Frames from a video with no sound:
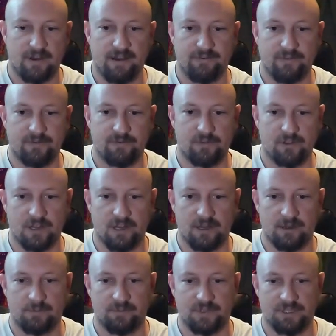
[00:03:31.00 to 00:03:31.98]
Five of
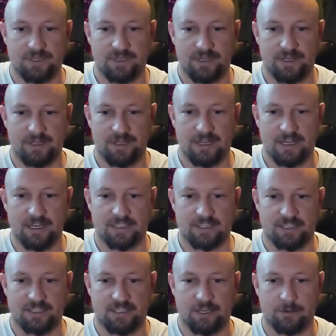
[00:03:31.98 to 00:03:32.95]
clubs.
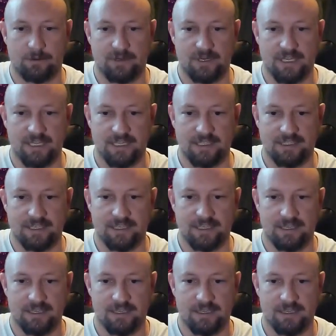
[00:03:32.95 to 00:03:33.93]
That's so neat.
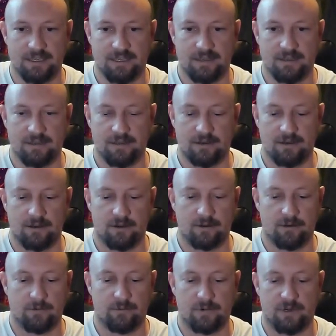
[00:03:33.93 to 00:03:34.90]

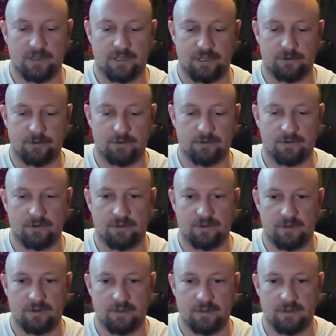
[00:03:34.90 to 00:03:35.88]
Really
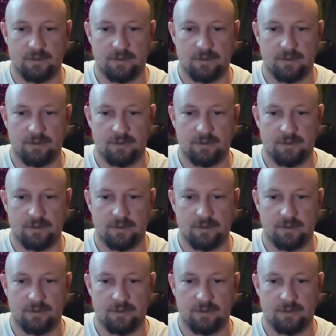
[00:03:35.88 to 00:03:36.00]
cool.